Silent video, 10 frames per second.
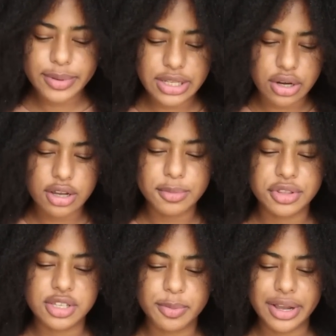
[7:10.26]
be talking about
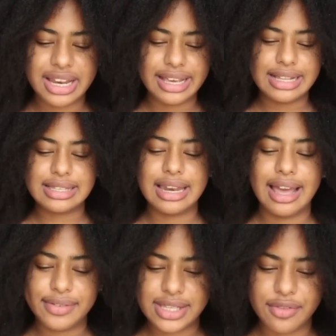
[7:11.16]
this point like it's a
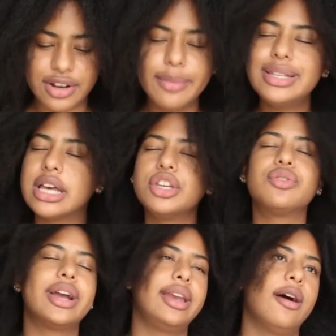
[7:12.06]
lifesaver. Let me tell
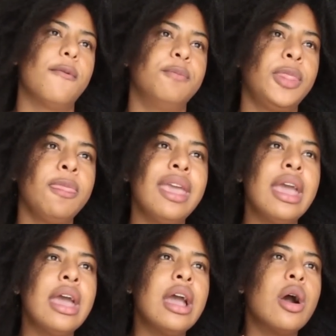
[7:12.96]
you right now,
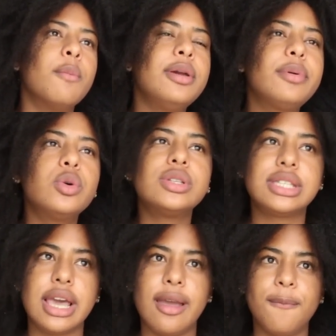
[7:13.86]
people who
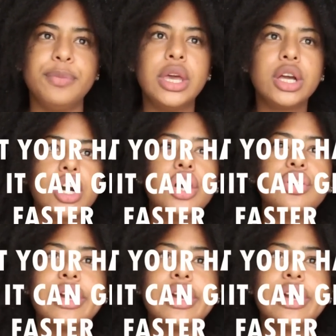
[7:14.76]
say cut your